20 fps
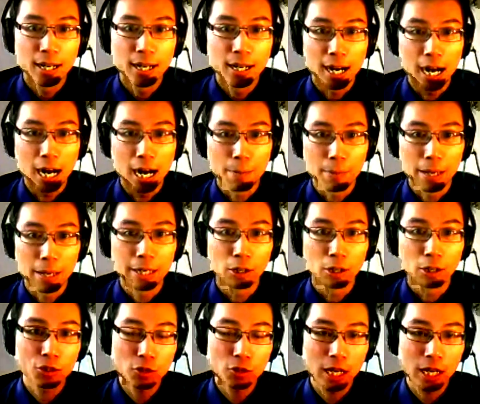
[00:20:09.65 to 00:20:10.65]
um, and
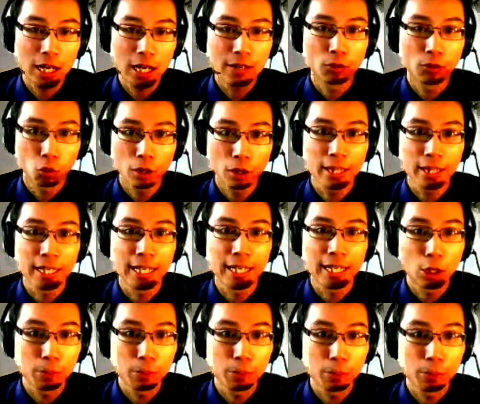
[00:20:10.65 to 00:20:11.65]
also have a look that
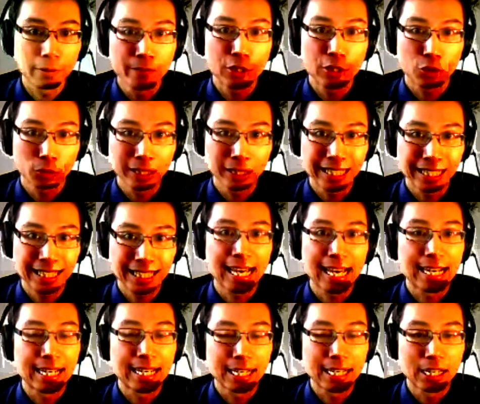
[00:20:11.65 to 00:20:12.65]
help it visually
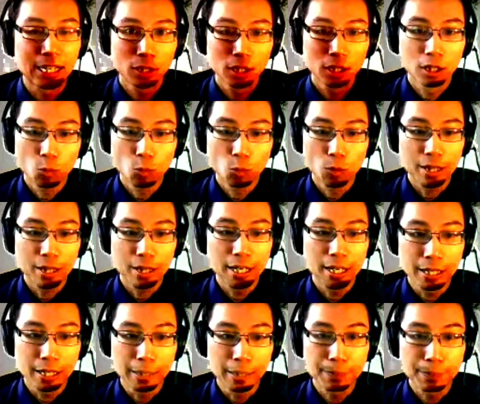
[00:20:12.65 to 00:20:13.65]
stand out within
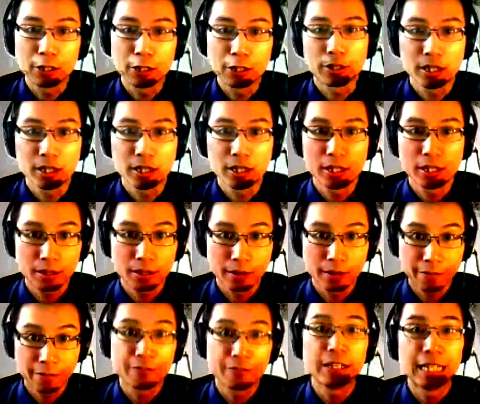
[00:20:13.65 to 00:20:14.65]
the Pinterest's
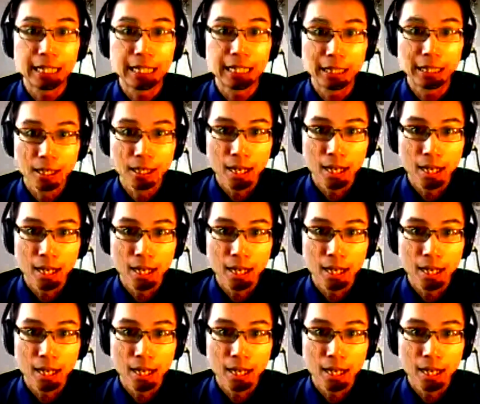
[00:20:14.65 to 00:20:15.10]
feed.